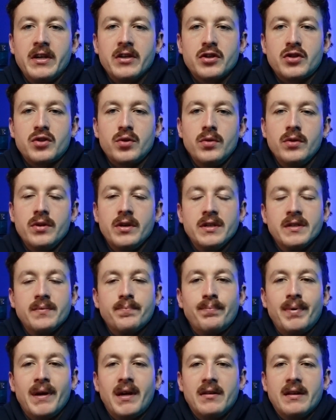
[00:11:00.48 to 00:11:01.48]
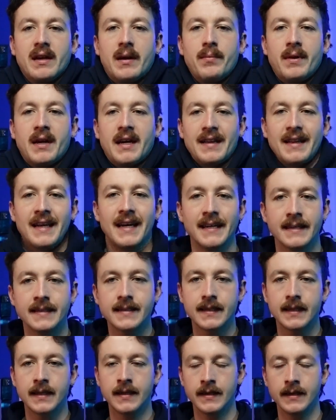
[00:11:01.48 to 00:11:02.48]
your shoulders build up like
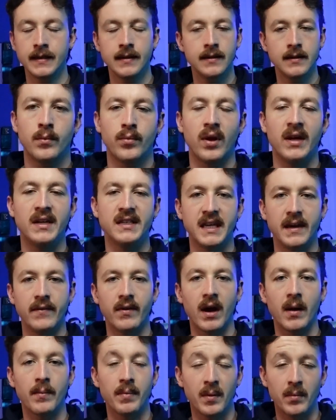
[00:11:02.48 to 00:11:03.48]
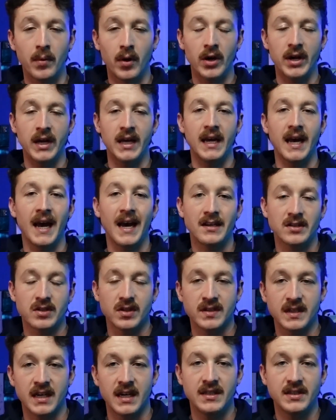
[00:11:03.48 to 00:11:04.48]
this. Plenty of upper body
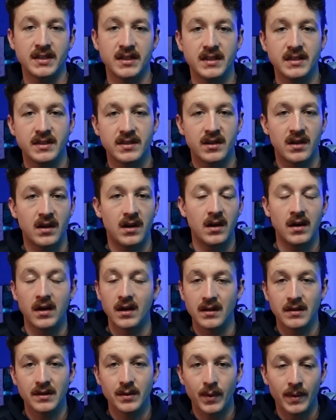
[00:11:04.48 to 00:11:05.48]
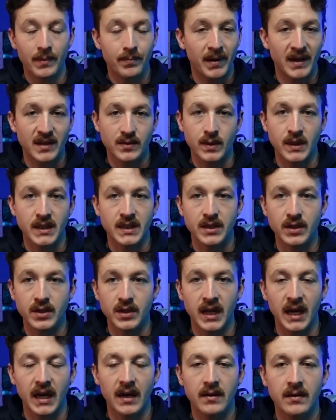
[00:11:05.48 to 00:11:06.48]
exercises are the best way to do
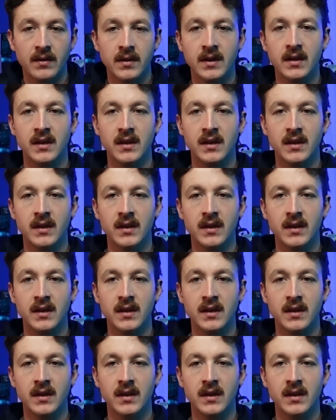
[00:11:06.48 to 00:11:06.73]
that.